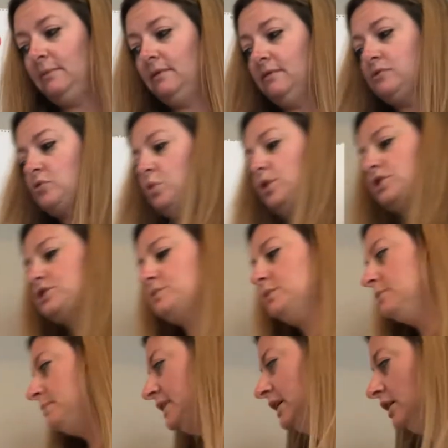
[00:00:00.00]
of course,
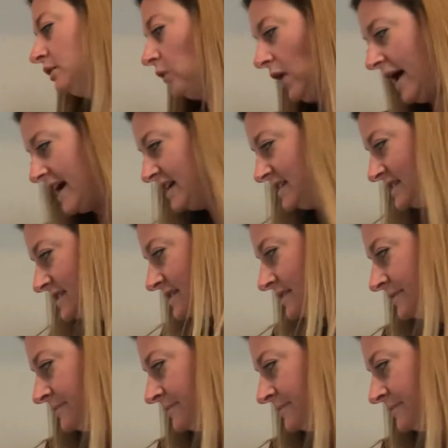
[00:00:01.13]
would be grass.